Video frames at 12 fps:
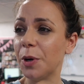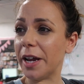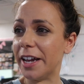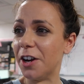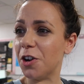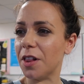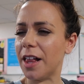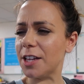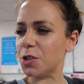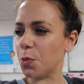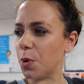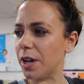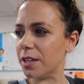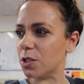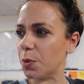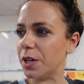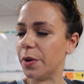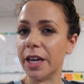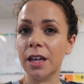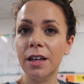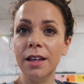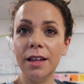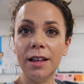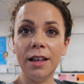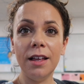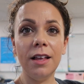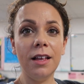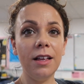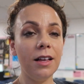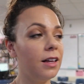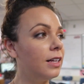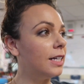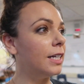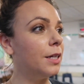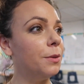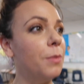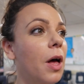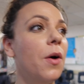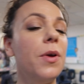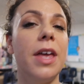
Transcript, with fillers: right here in the classroom. What else are we doing? Um, oh